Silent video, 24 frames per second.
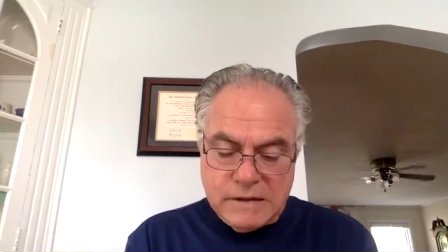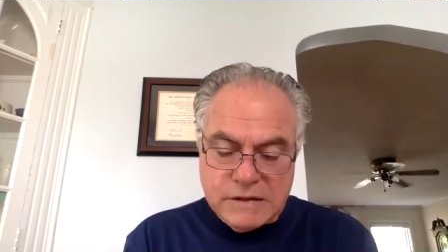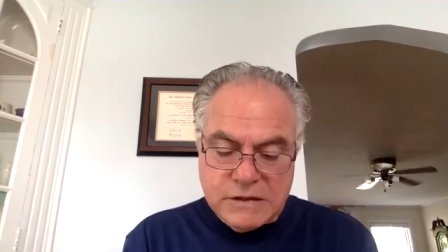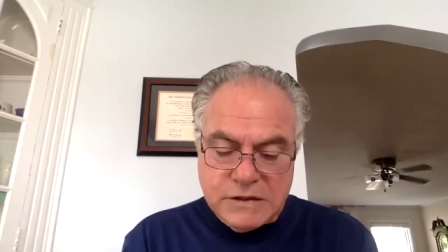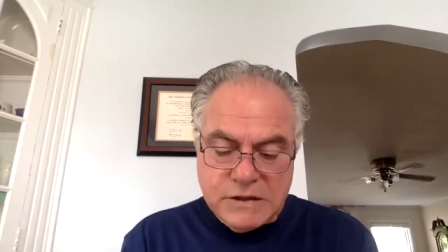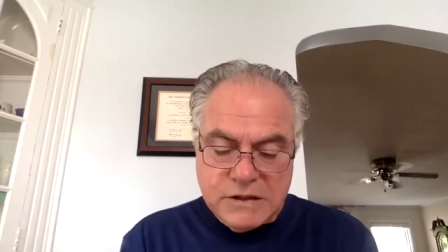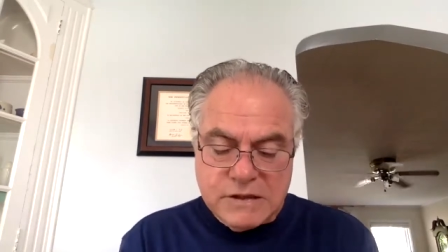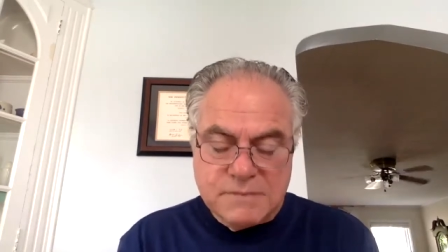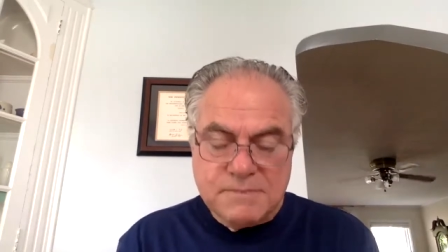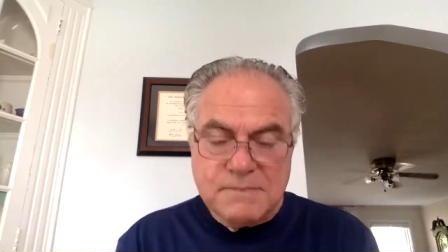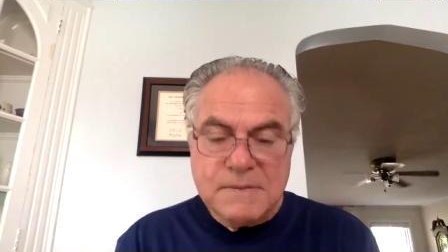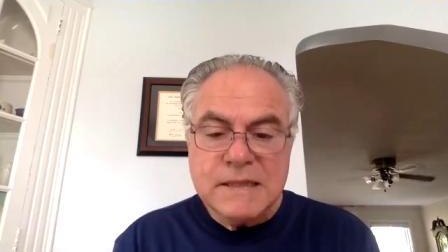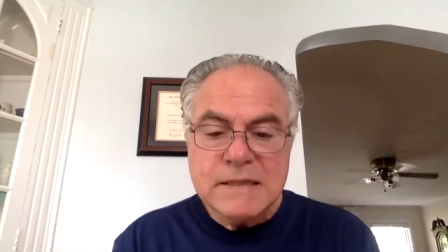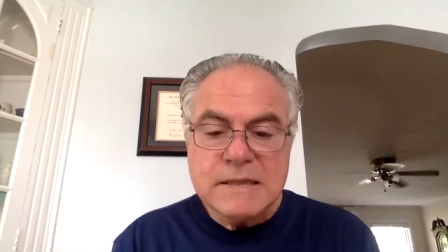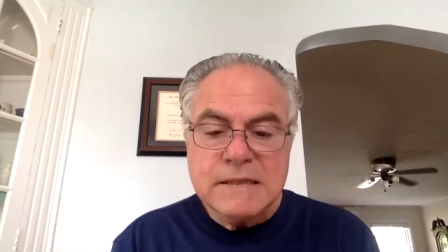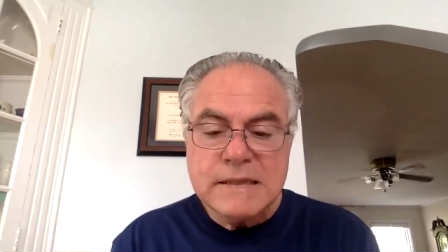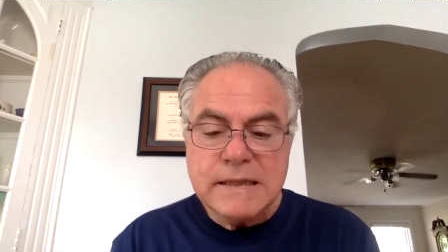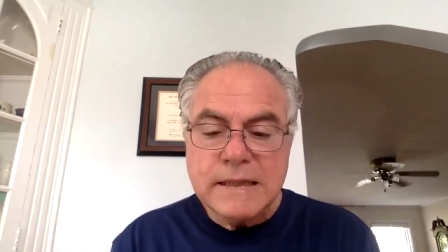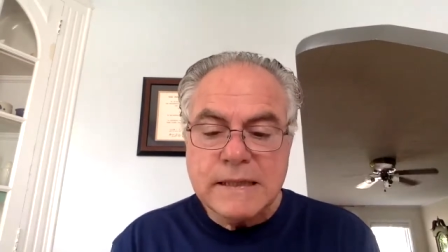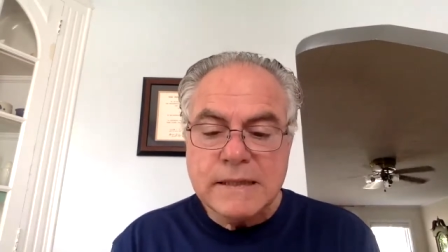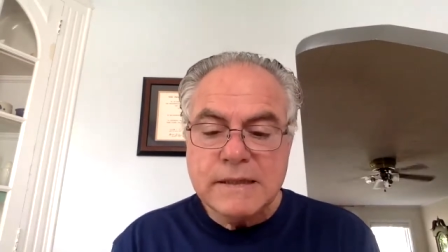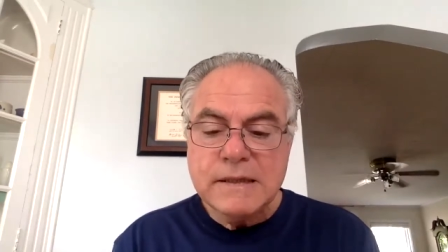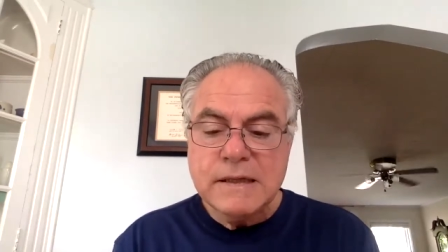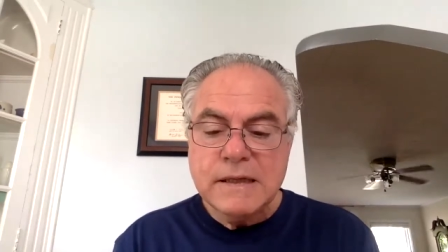It just means
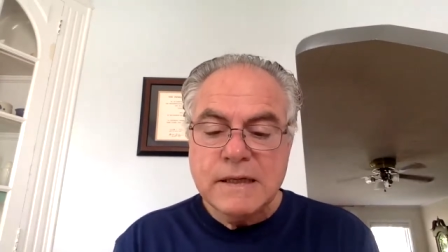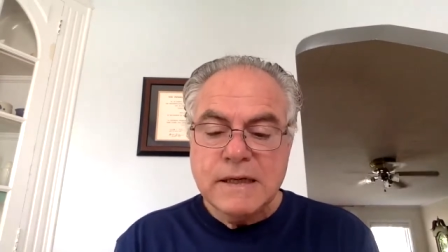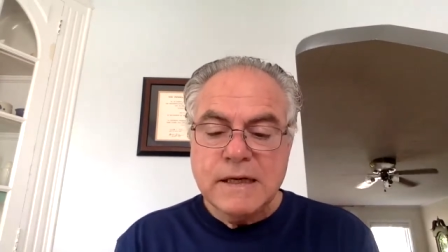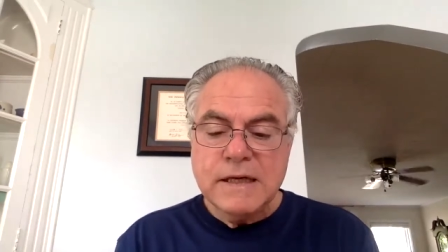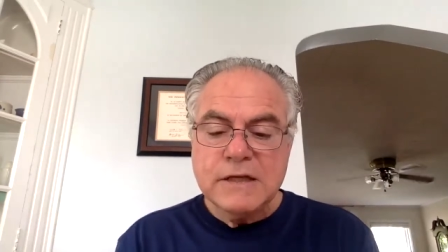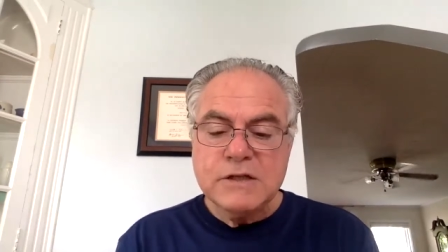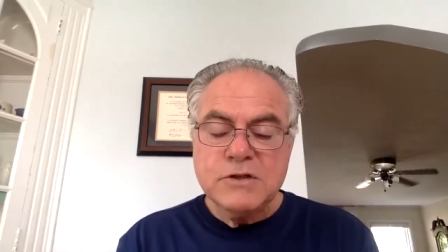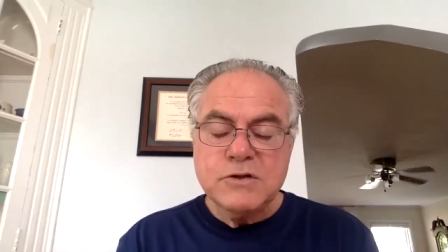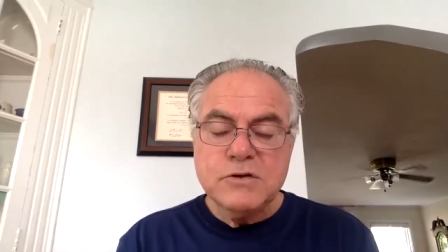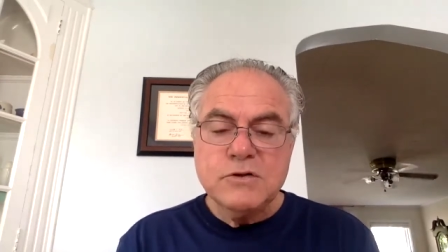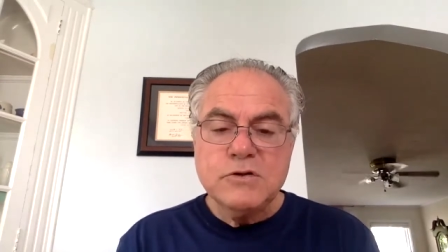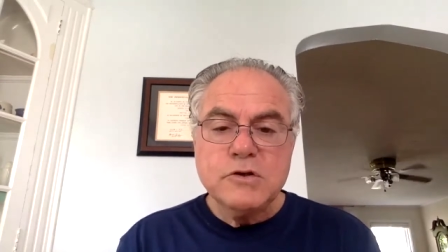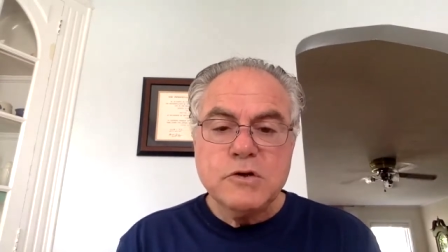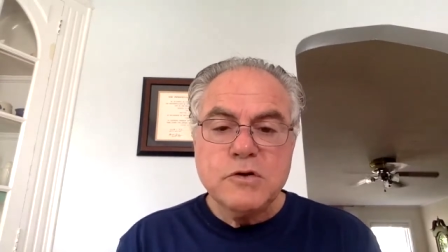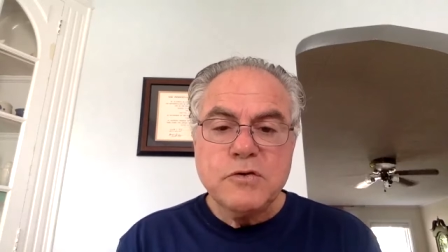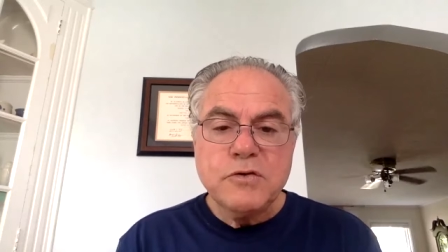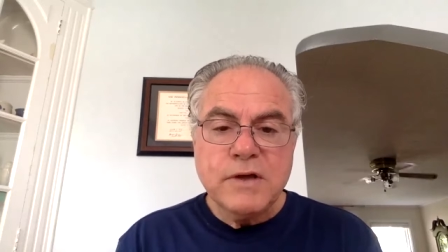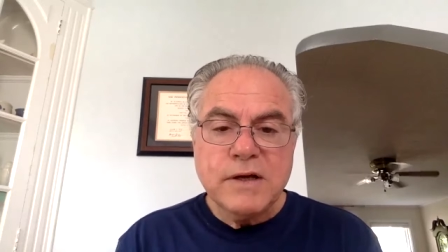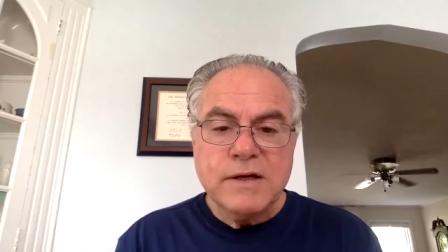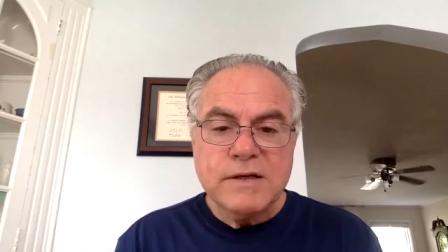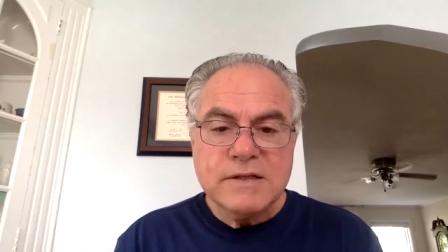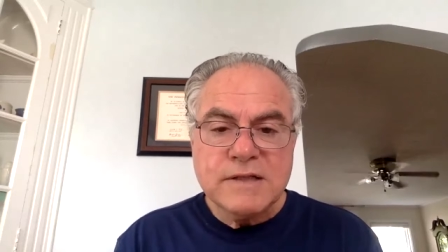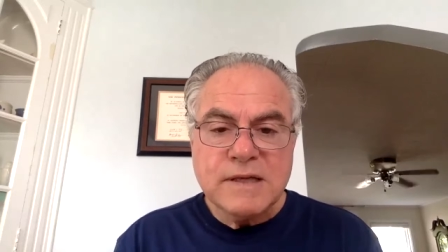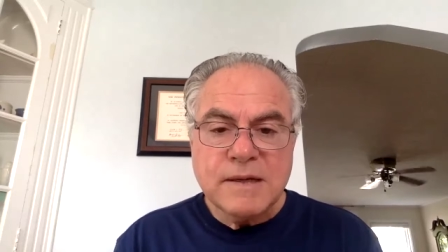that as soon as you
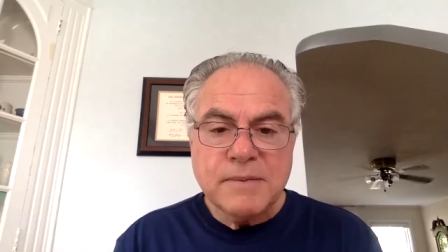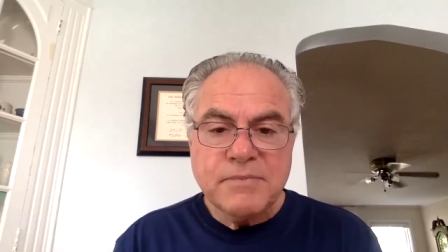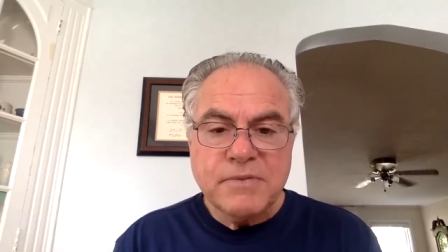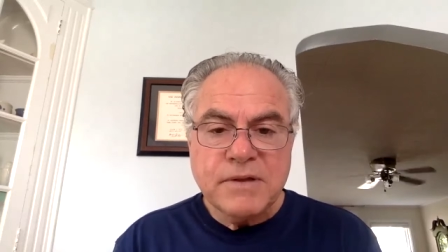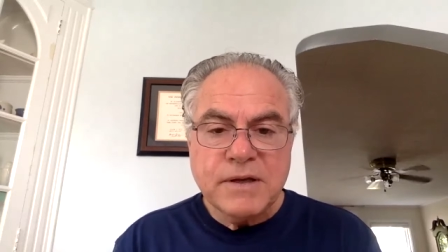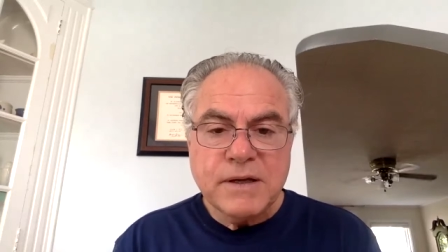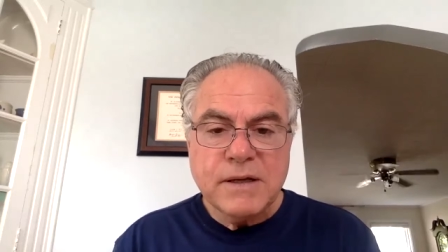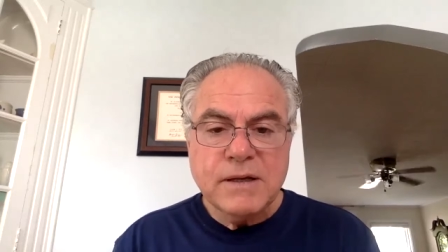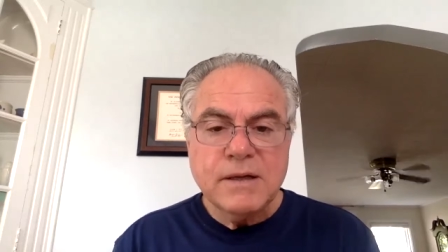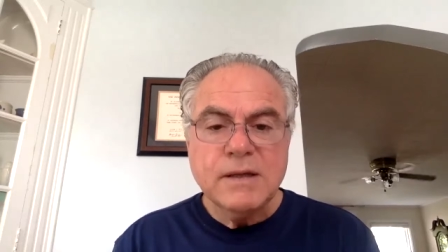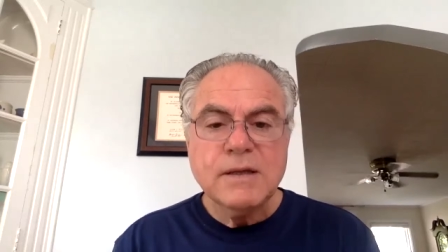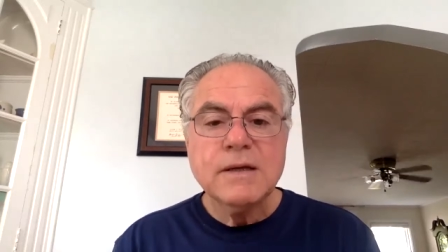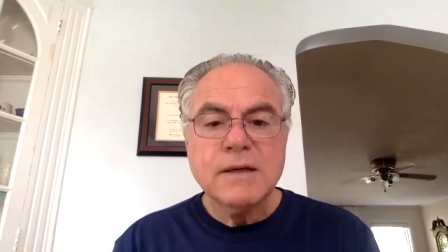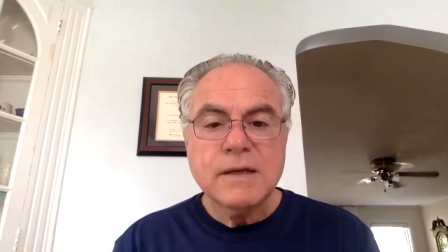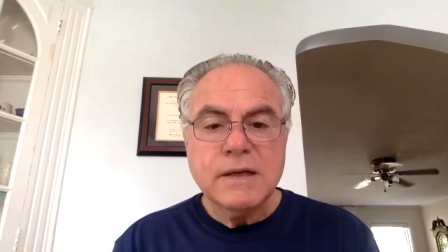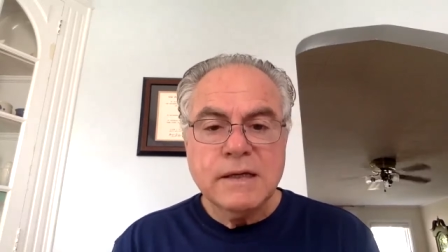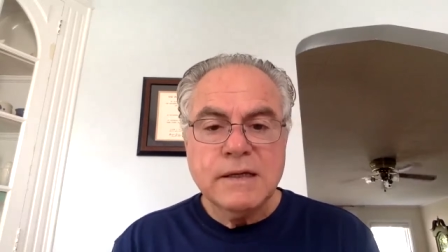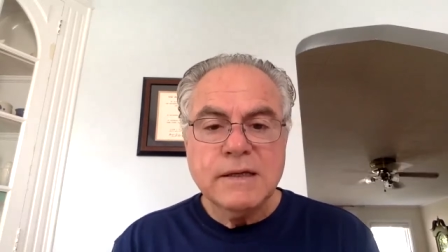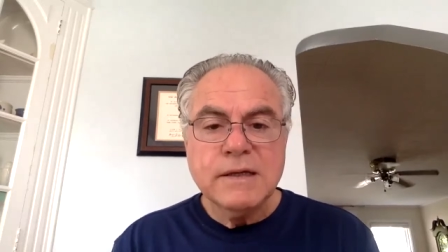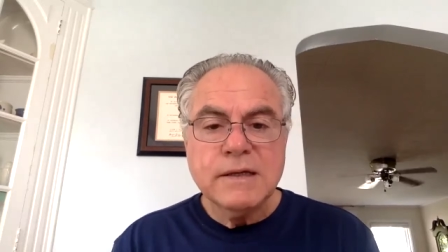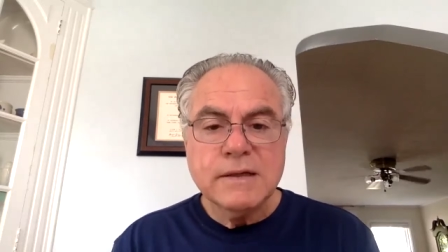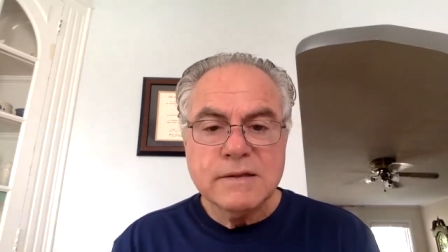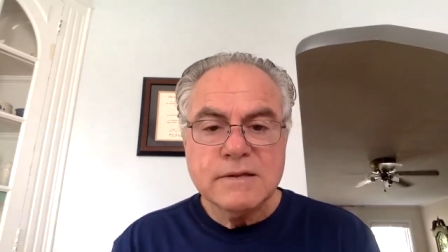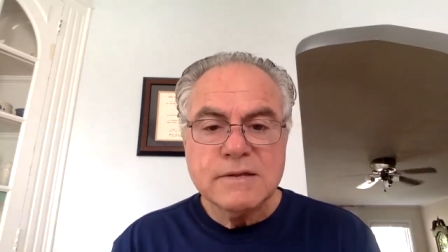think something,
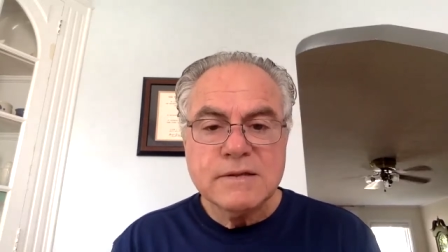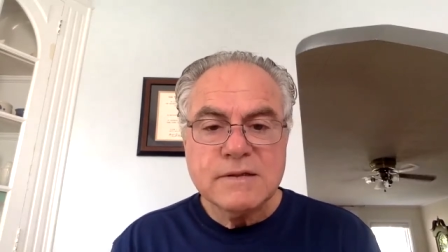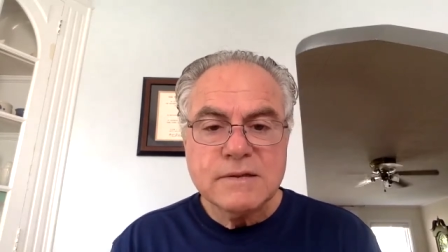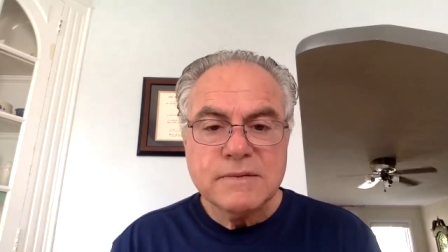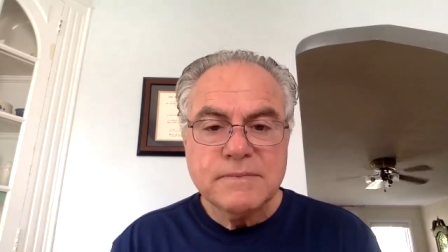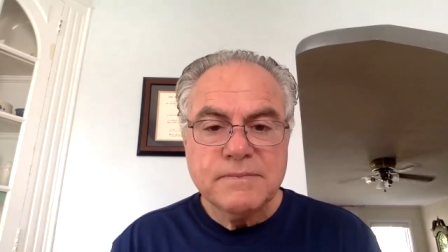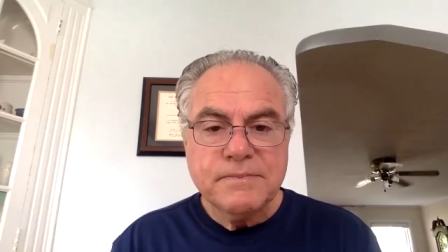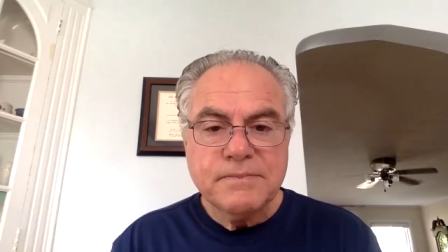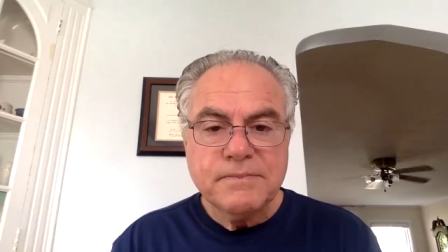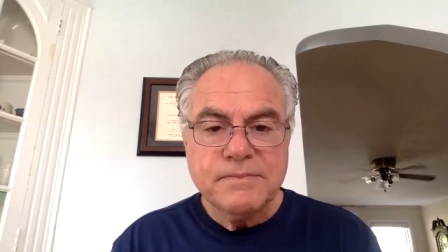it is.